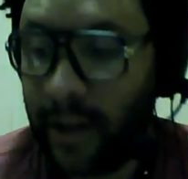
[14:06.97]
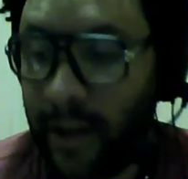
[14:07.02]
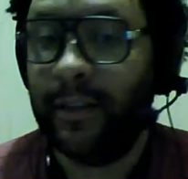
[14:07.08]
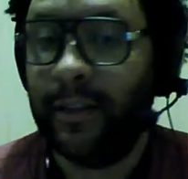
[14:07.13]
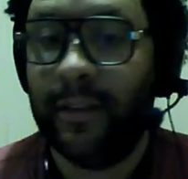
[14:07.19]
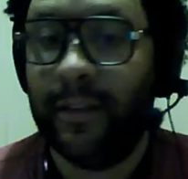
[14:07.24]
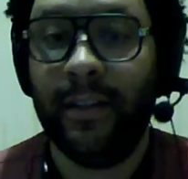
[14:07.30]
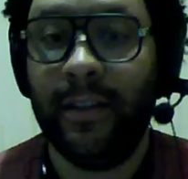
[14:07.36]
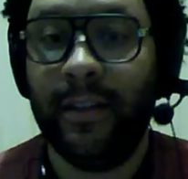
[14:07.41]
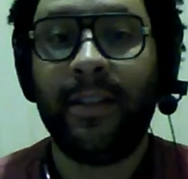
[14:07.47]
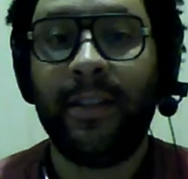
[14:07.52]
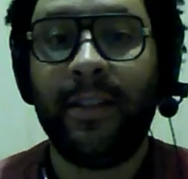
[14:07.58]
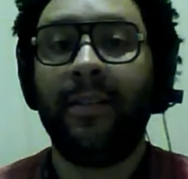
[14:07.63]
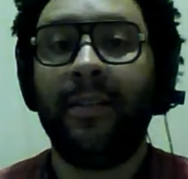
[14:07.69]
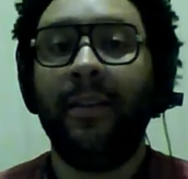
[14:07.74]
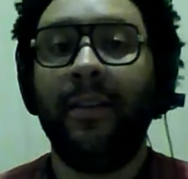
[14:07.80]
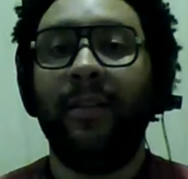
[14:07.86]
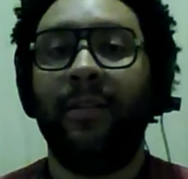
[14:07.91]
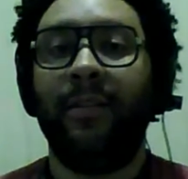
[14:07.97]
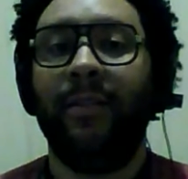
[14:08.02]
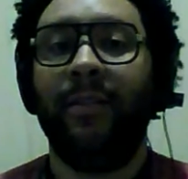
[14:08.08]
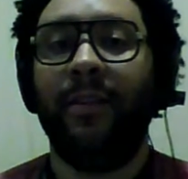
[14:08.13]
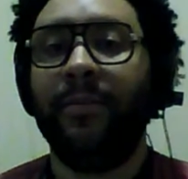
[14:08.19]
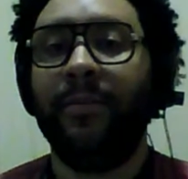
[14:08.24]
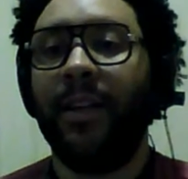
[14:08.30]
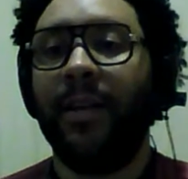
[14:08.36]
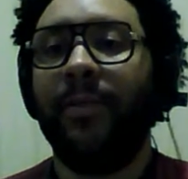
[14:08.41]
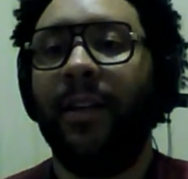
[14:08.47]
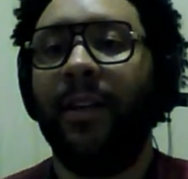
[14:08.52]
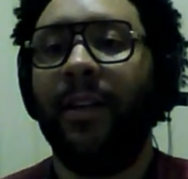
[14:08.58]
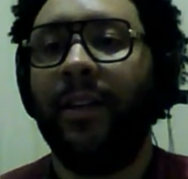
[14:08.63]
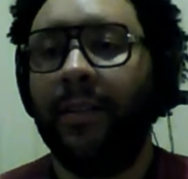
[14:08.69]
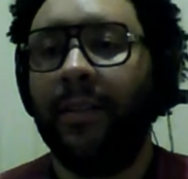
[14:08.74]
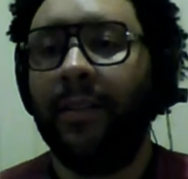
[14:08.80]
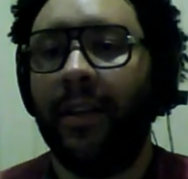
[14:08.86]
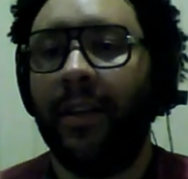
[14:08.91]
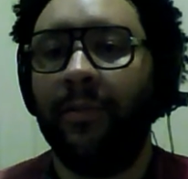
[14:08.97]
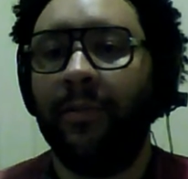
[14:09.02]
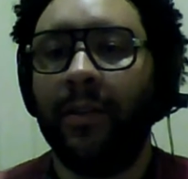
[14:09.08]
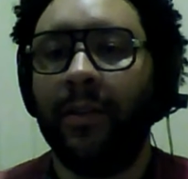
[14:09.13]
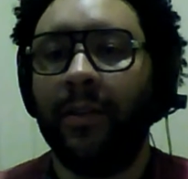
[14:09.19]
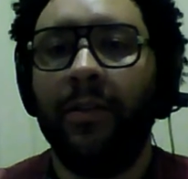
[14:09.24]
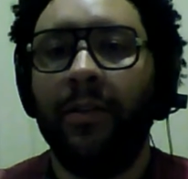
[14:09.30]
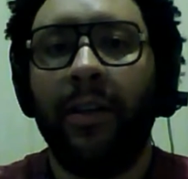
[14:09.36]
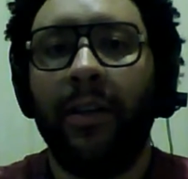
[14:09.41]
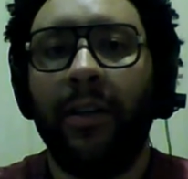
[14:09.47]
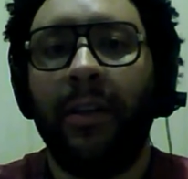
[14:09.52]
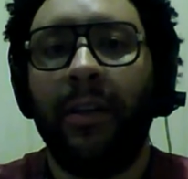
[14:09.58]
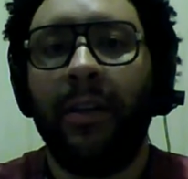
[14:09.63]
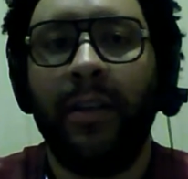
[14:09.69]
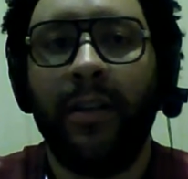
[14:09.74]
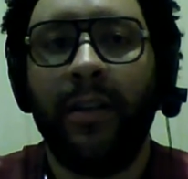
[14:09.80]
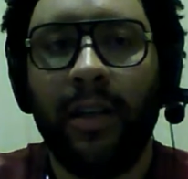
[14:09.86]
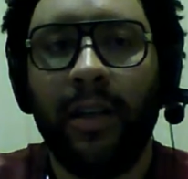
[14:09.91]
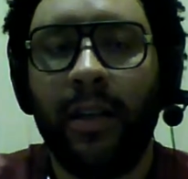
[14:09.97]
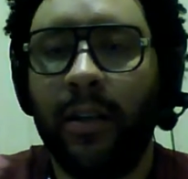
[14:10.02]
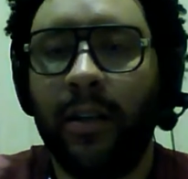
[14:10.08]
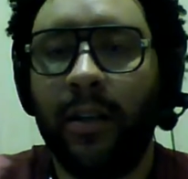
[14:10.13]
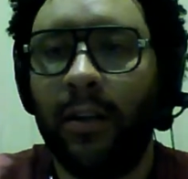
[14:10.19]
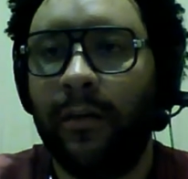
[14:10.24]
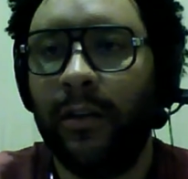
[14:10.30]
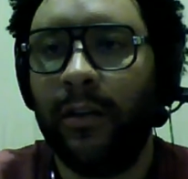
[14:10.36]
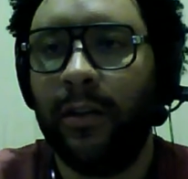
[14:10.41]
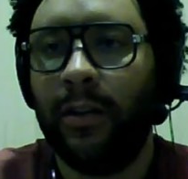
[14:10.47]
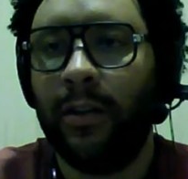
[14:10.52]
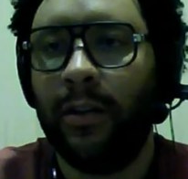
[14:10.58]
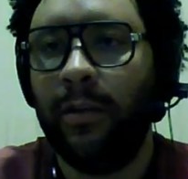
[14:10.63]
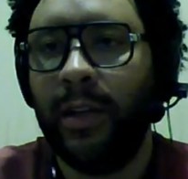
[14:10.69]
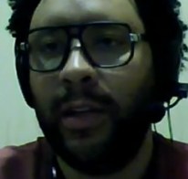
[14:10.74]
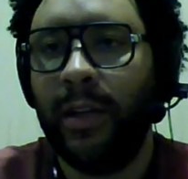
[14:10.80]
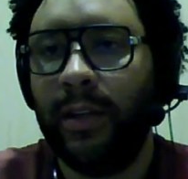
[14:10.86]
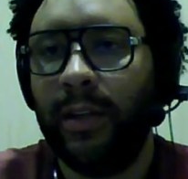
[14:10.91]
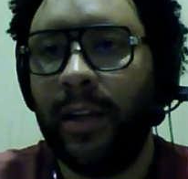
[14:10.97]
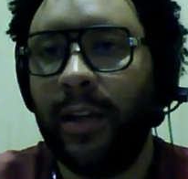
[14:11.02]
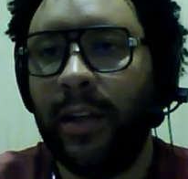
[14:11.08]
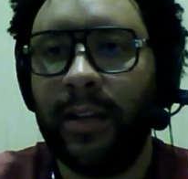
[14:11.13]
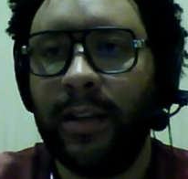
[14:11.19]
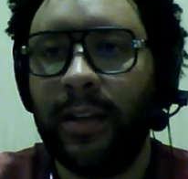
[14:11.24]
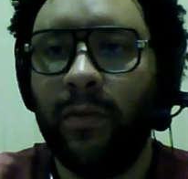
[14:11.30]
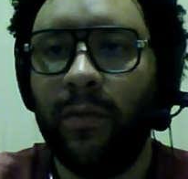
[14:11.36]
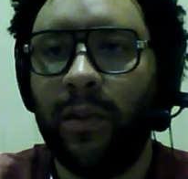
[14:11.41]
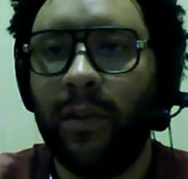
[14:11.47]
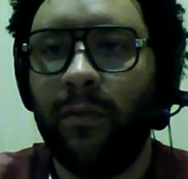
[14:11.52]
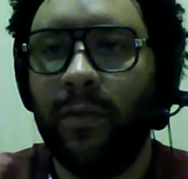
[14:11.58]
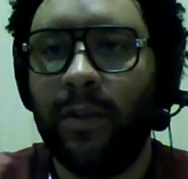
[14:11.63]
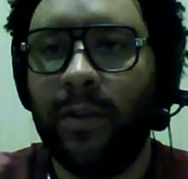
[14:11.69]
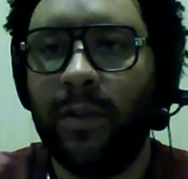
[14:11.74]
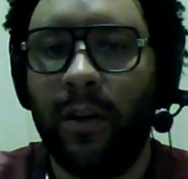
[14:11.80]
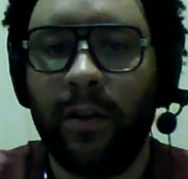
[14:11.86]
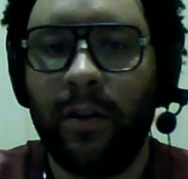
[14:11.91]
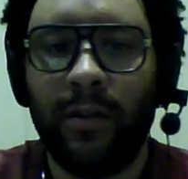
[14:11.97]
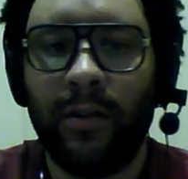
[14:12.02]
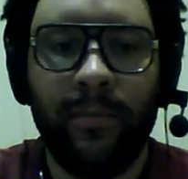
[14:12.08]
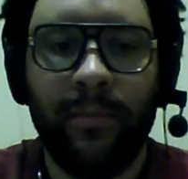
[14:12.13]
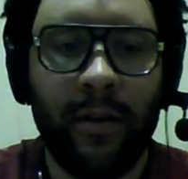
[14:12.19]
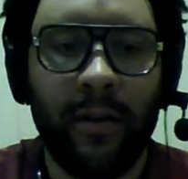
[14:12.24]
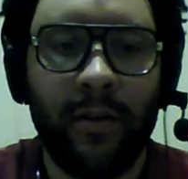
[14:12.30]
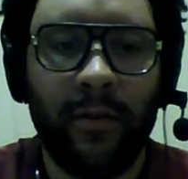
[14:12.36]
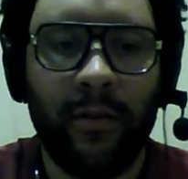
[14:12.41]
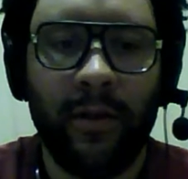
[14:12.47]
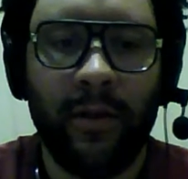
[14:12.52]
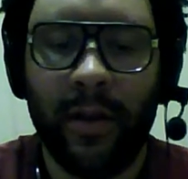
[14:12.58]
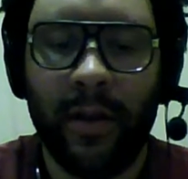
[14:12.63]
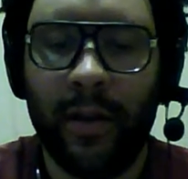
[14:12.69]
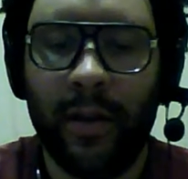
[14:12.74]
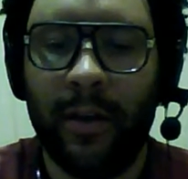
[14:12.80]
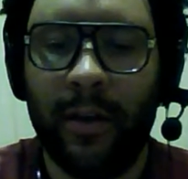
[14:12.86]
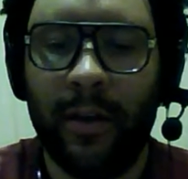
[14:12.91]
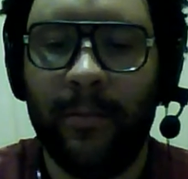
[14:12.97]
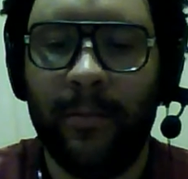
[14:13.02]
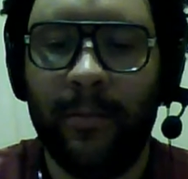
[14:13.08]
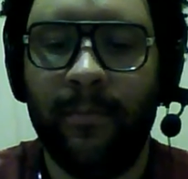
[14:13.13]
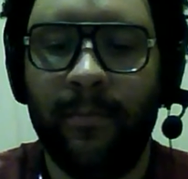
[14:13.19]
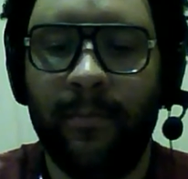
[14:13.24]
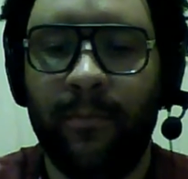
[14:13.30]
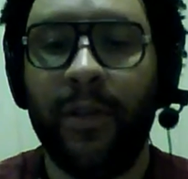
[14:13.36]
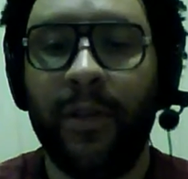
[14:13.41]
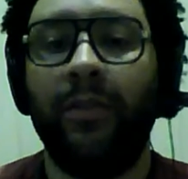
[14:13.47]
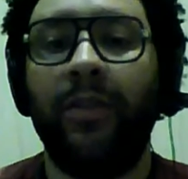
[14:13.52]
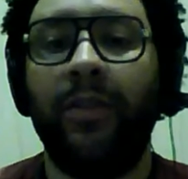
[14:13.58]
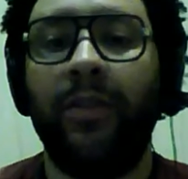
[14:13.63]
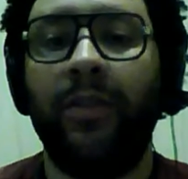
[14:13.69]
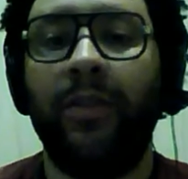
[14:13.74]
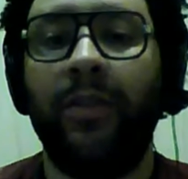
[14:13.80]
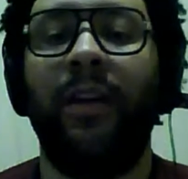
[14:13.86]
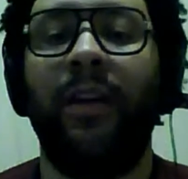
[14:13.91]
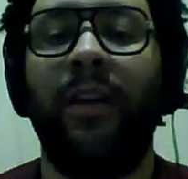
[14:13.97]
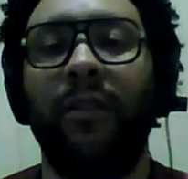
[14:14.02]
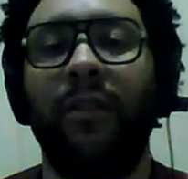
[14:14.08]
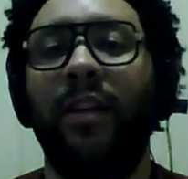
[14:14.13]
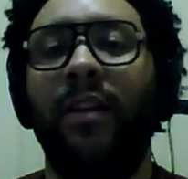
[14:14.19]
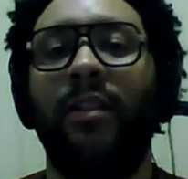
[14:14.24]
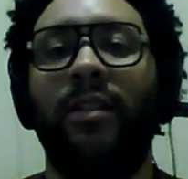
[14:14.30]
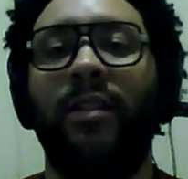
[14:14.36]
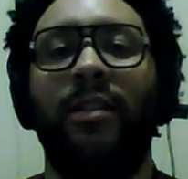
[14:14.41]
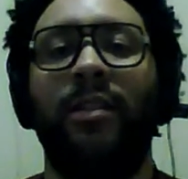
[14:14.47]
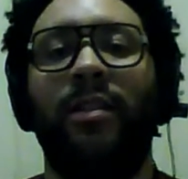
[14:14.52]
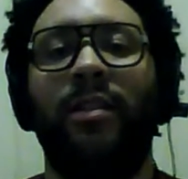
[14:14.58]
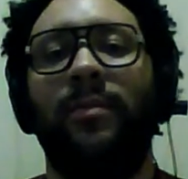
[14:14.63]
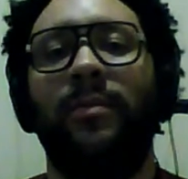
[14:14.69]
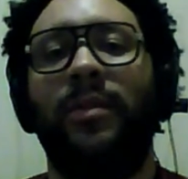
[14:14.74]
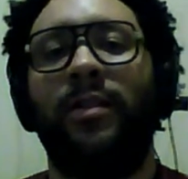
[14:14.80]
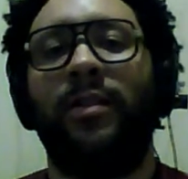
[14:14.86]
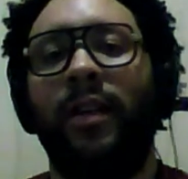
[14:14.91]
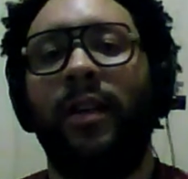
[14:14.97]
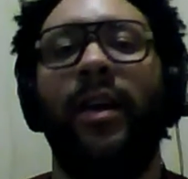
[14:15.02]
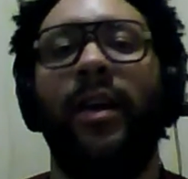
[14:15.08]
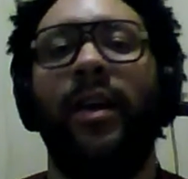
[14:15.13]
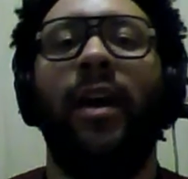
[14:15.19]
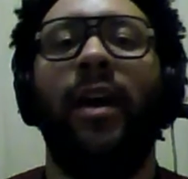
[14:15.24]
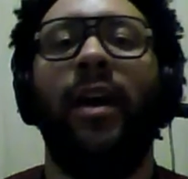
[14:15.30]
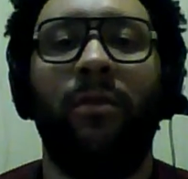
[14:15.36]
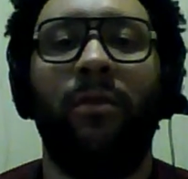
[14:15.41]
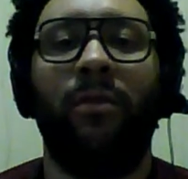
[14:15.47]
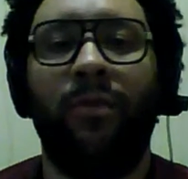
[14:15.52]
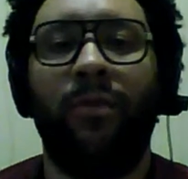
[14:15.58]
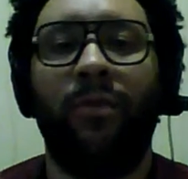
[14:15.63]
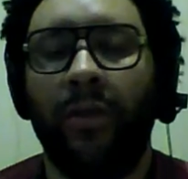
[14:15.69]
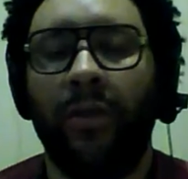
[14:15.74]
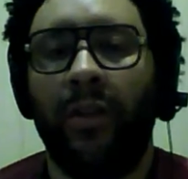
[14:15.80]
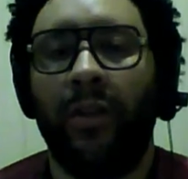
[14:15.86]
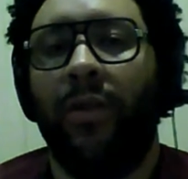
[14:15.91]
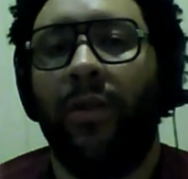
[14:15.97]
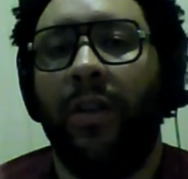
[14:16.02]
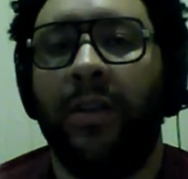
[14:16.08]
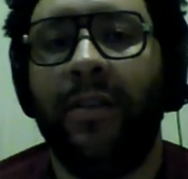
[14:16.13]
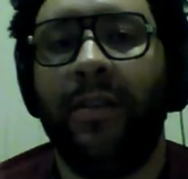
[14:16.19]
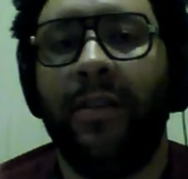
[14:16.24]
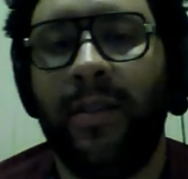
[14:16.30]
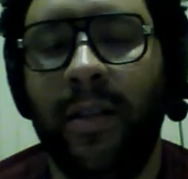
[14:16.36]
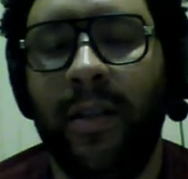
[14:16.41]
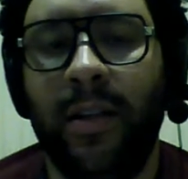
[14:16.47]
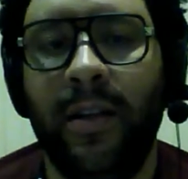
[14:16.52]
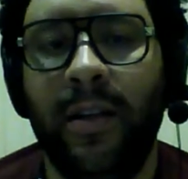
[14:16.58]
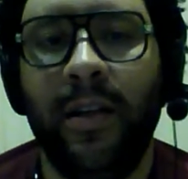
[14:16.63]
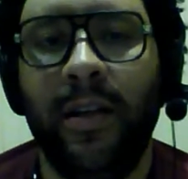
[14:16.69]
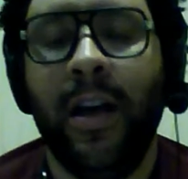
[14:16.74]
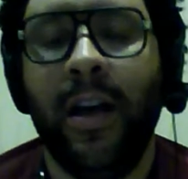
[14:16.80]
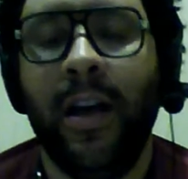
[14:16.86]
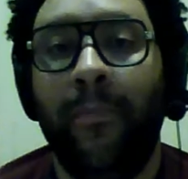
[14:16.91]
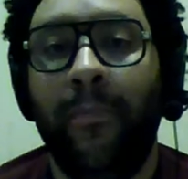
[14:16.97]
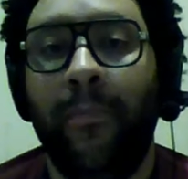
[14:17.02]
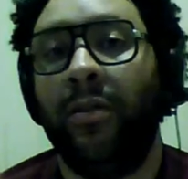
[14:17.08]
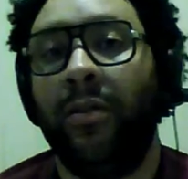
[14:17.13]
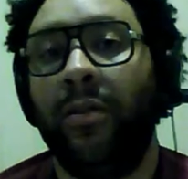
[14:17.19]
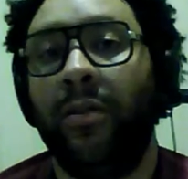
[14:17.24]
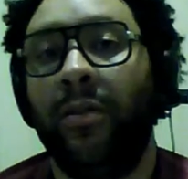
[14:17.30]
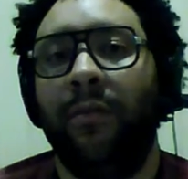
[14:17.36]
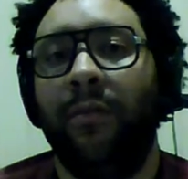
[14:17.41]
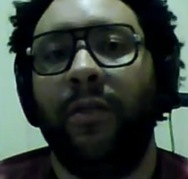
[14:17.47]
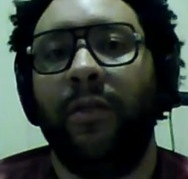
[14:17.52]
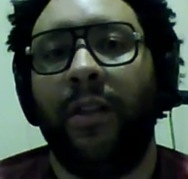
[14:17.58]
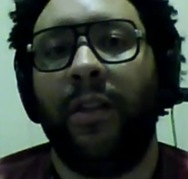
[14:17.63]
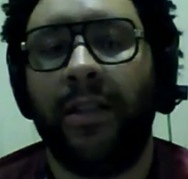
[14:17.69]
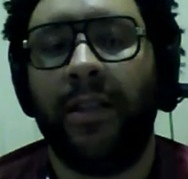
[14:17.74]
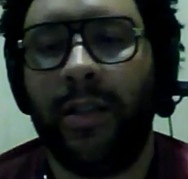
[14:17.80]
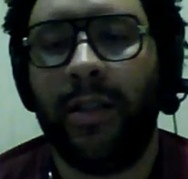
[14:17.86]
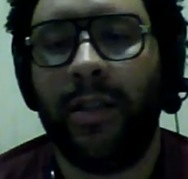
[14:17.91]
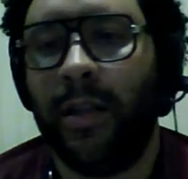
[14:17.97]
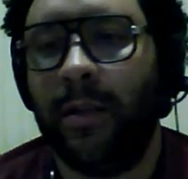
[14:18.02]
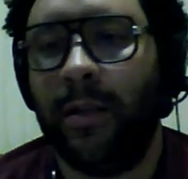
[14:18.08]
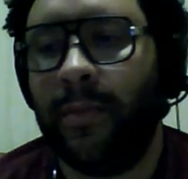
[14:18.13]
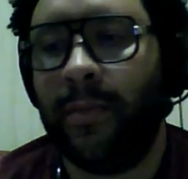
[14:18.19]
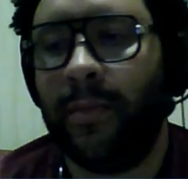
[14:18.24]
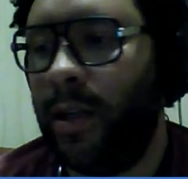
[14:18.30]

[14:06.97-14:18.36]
let's get started. I'm Jay Blunt, and we're going to try to kick it off a little bit. Last week, we talked about building up relationships and how important it was to build up relationships.